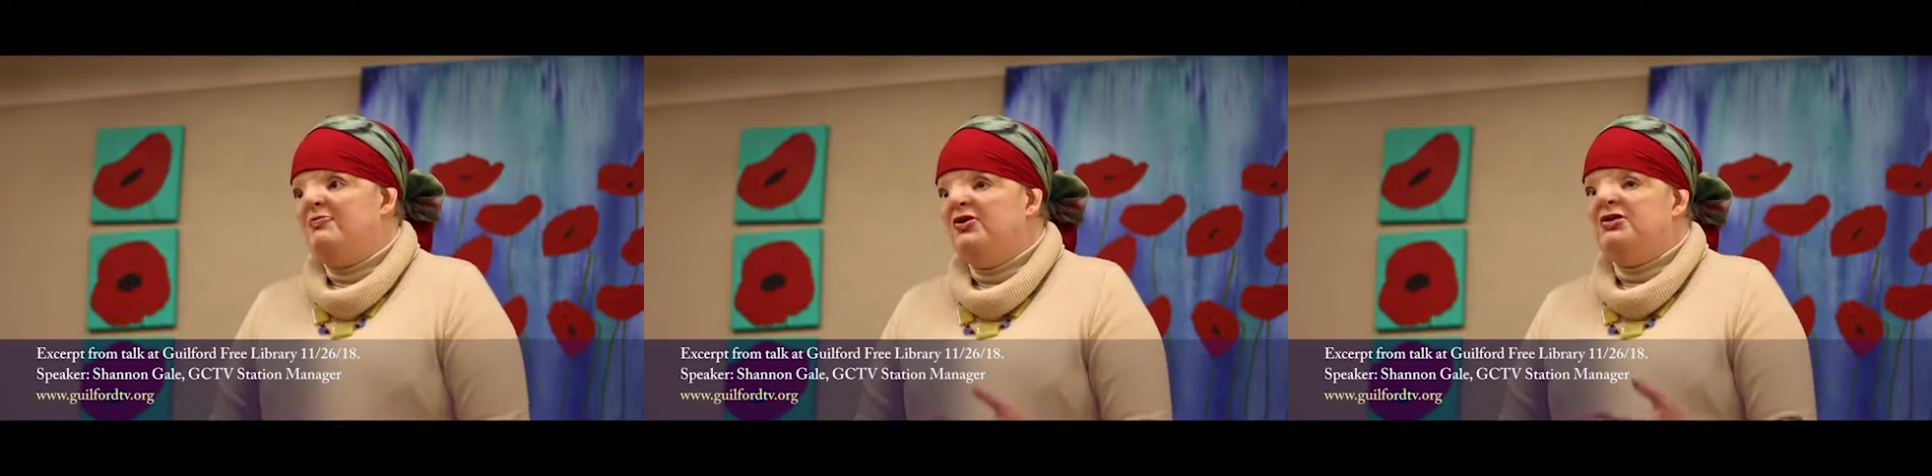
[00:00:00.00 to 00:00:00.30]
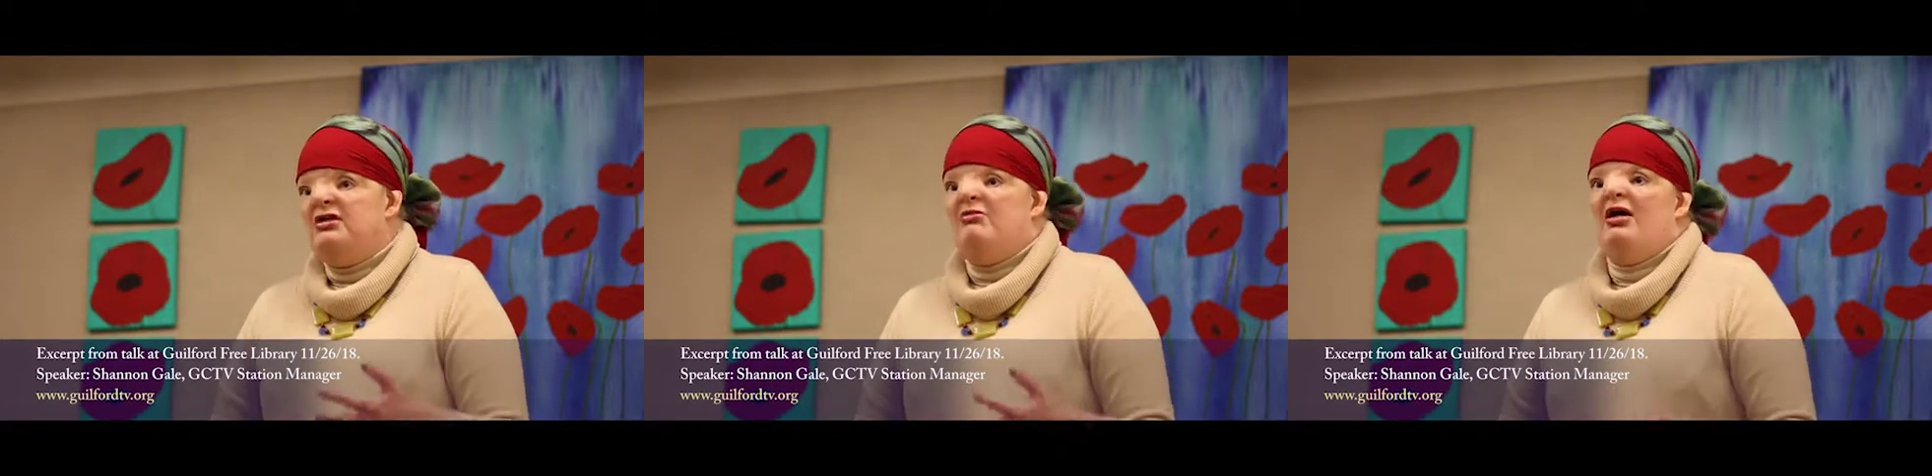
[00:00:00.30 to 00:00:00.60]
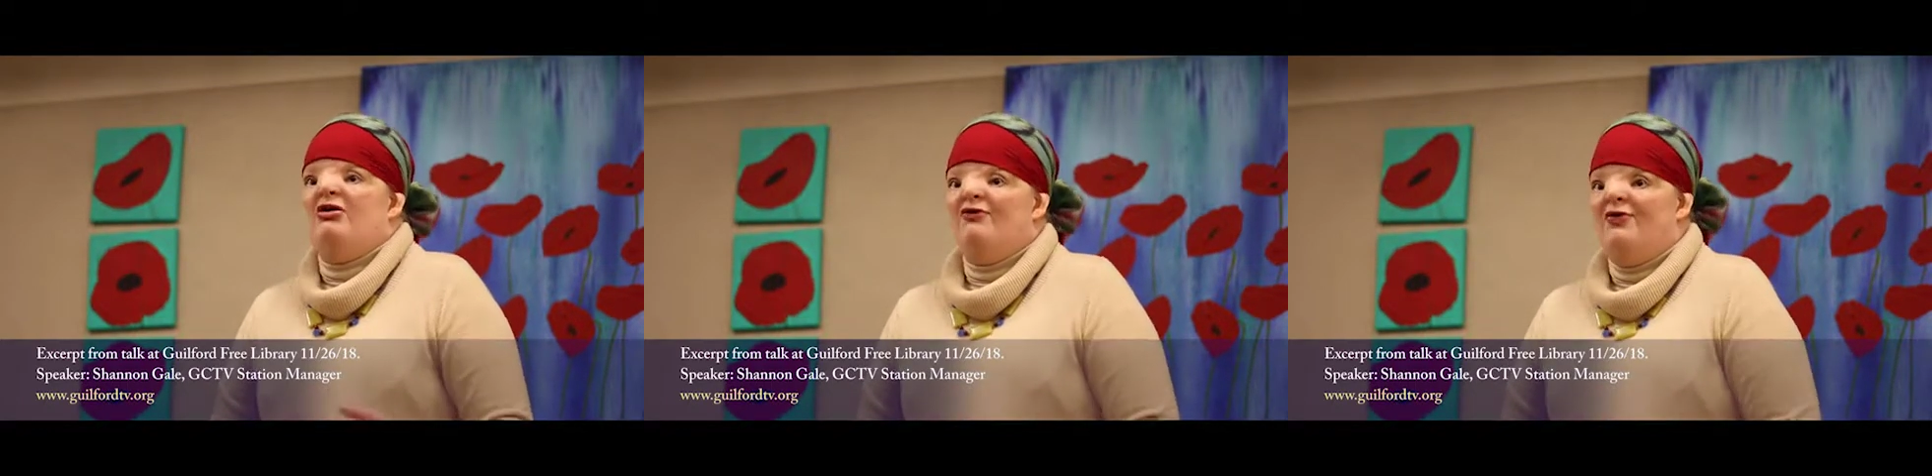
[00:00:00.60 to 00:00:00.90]
built-in
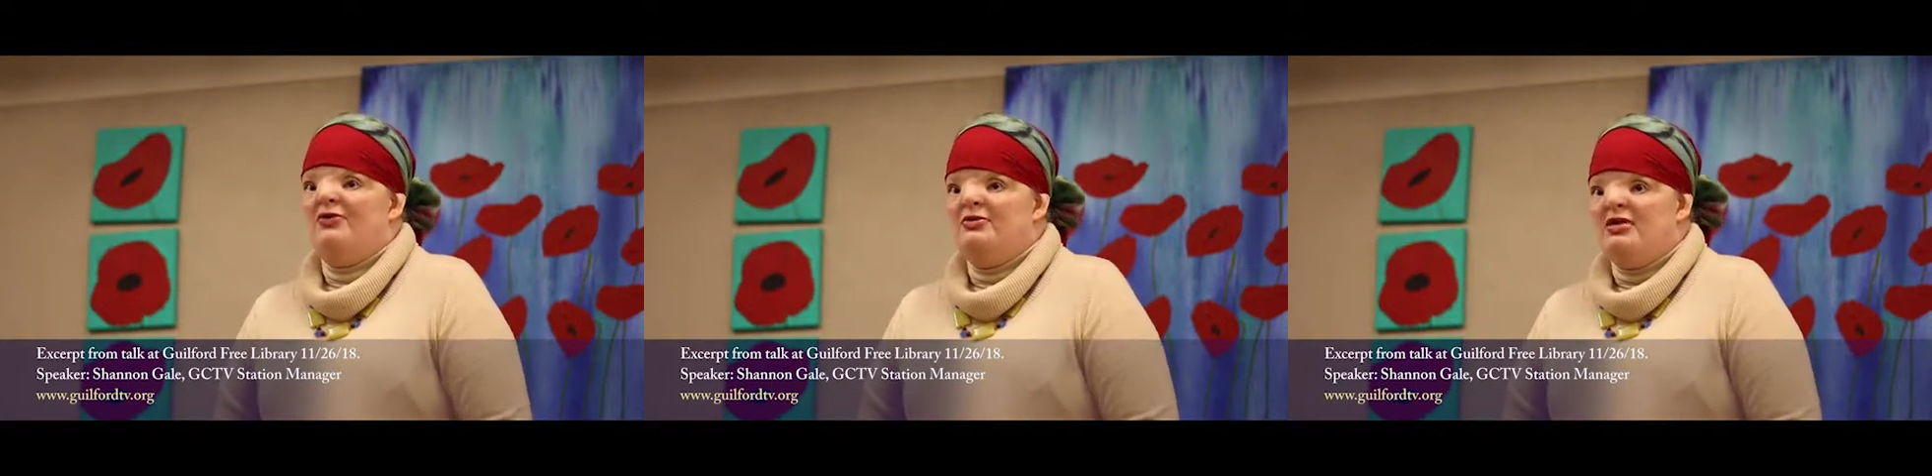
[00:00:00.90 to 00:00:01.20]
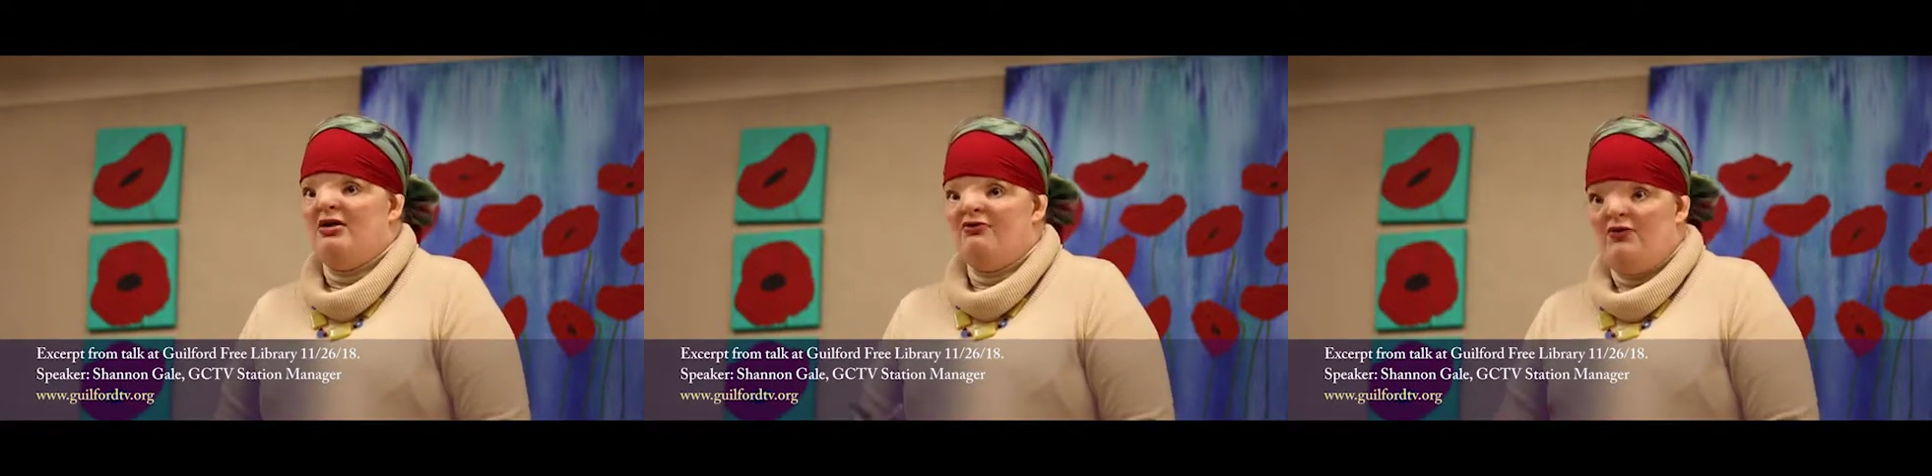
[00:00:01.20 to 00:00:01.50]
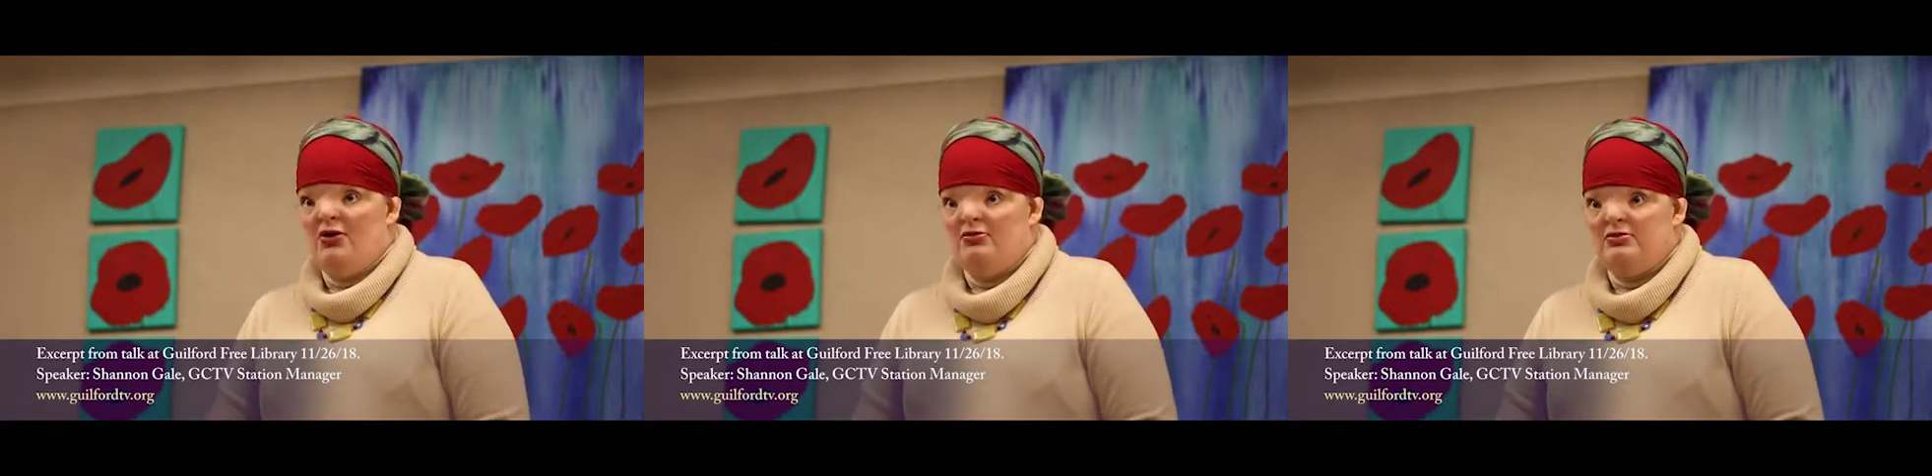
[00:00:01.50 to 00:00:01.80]
microphones on
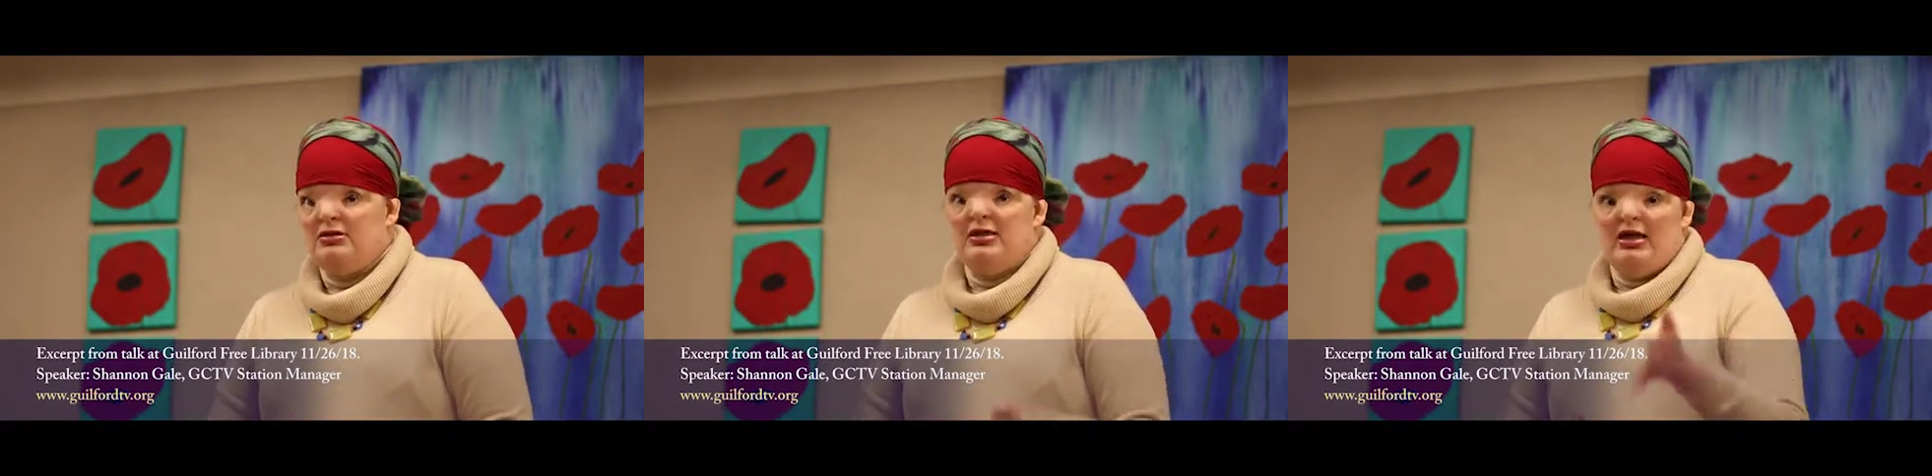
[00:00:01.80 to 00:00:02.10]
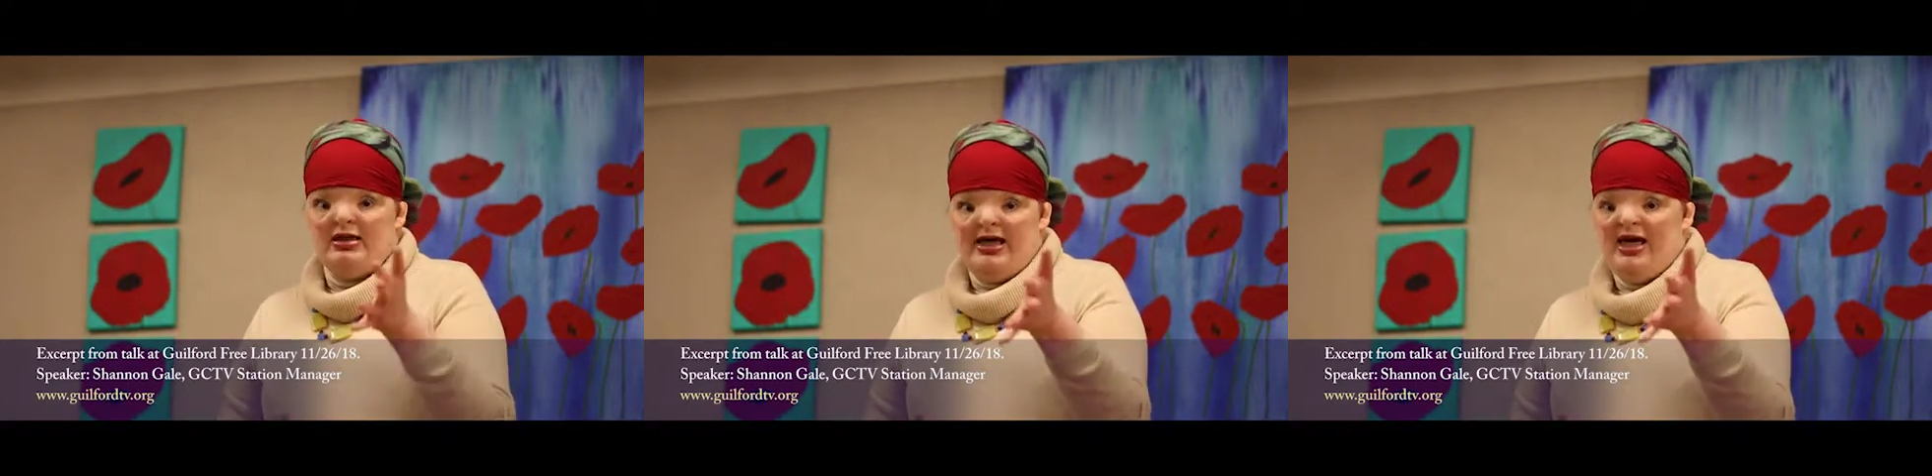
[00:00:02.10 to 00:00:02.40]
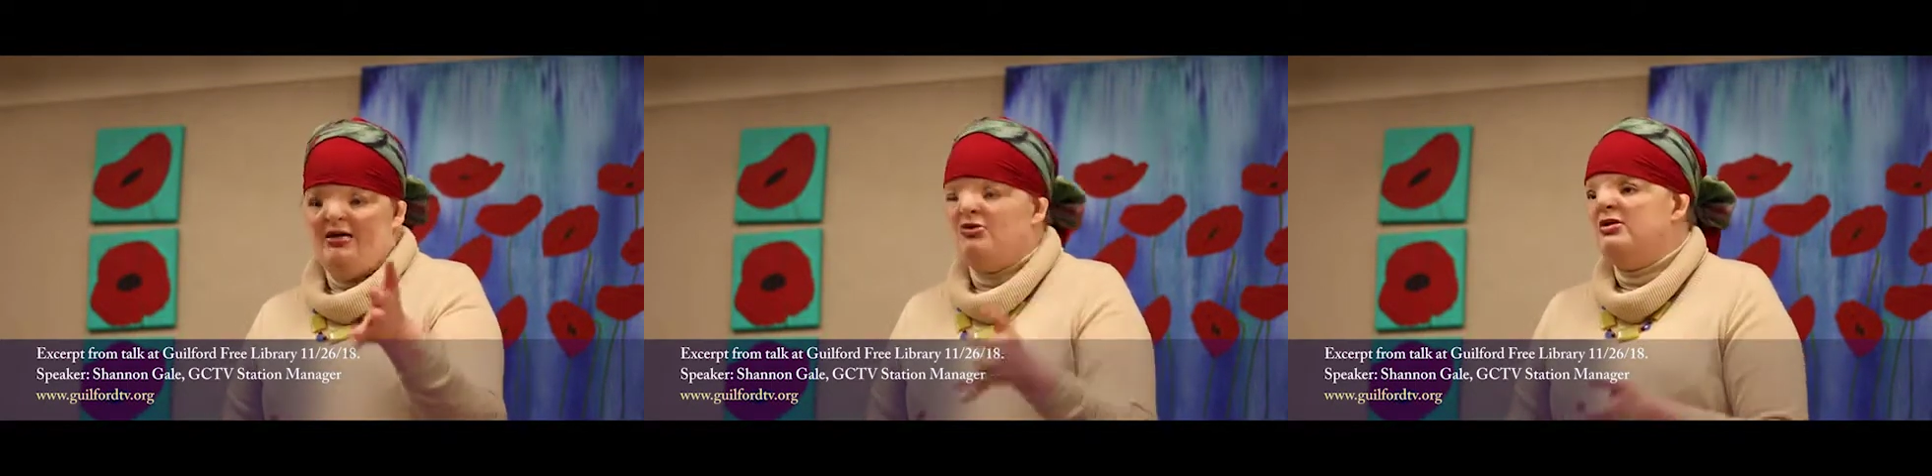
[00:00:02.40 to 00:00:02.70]
phones, on
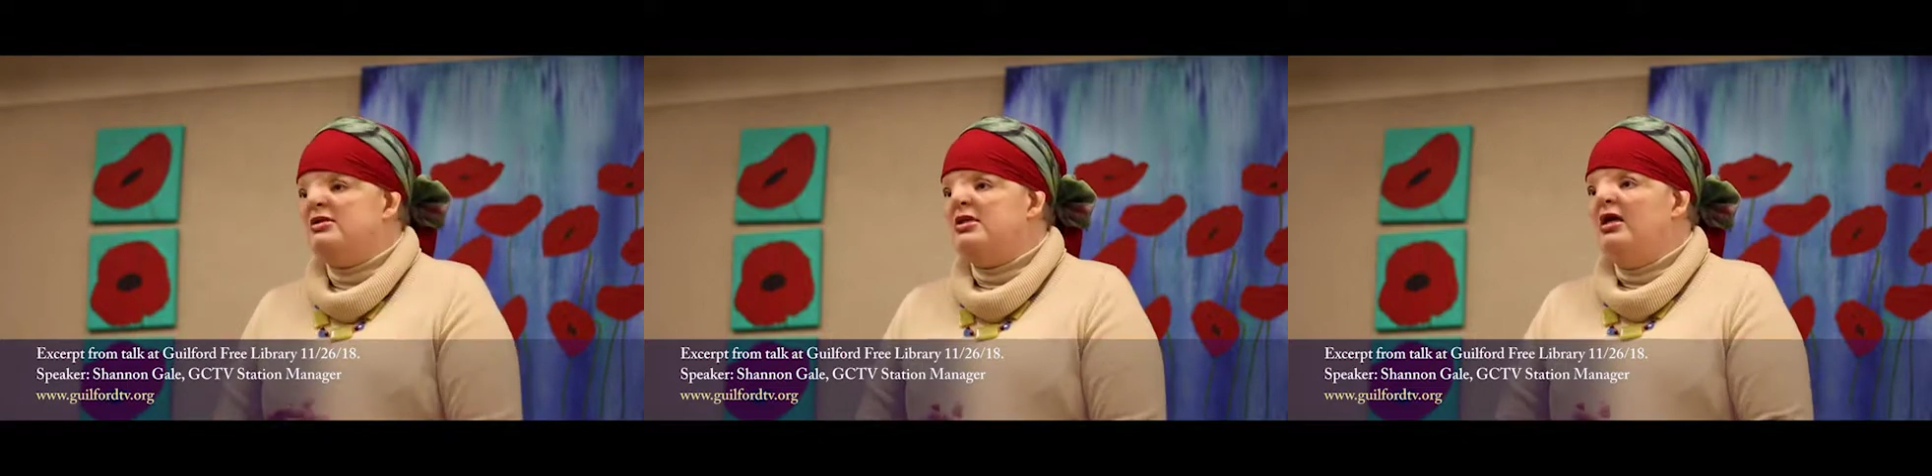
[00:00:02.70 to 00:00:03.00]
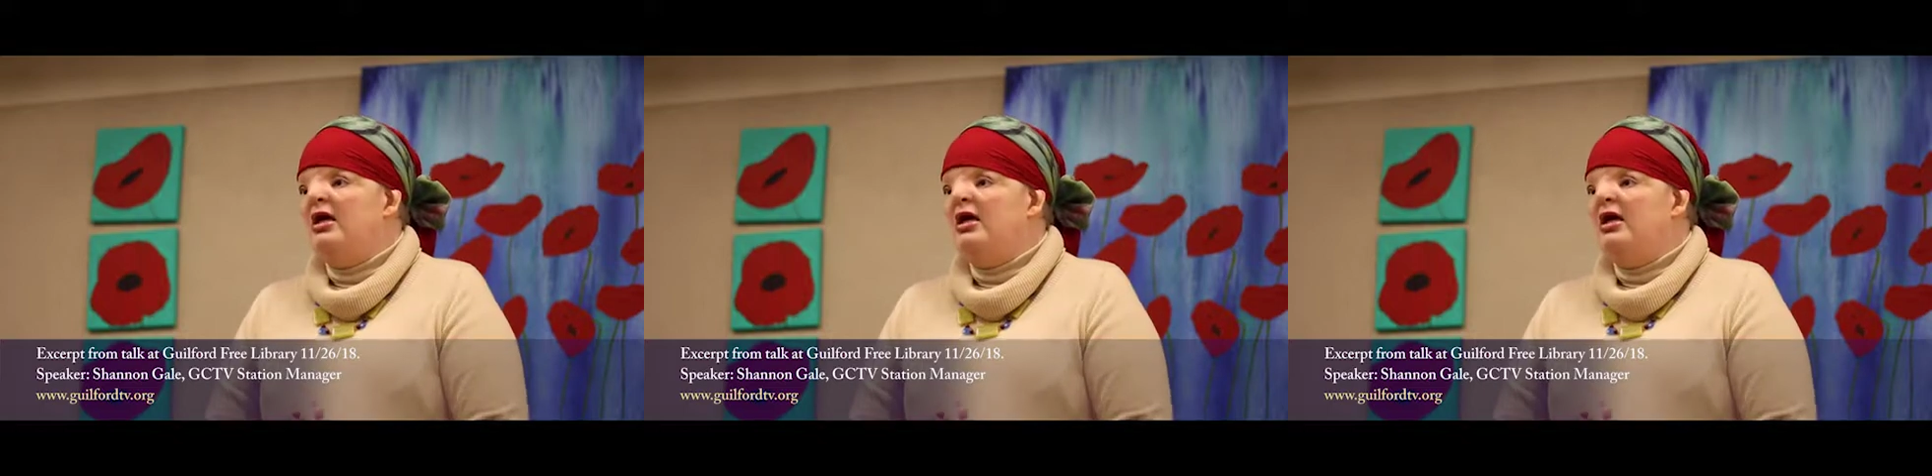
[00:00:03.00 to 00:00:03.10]
cameras,